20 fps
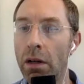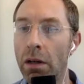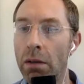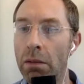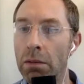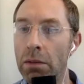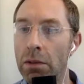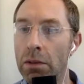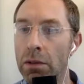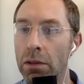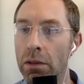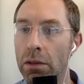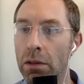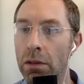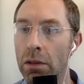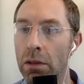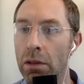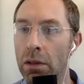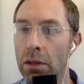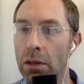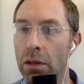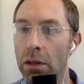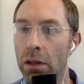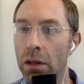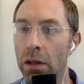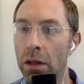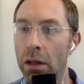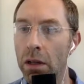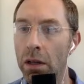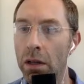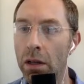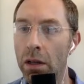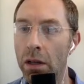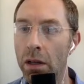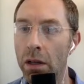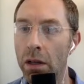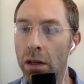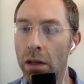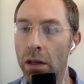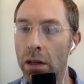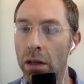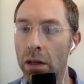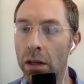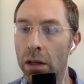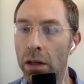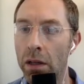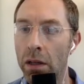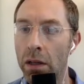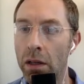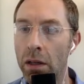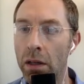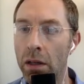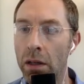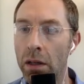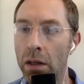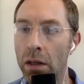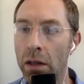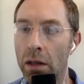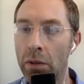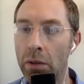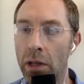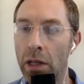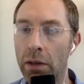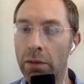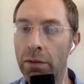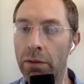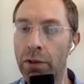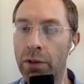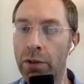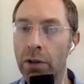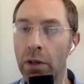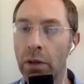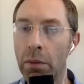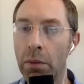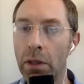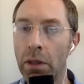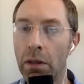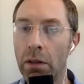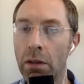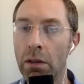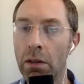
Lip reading: just, hey, I'm live streaming.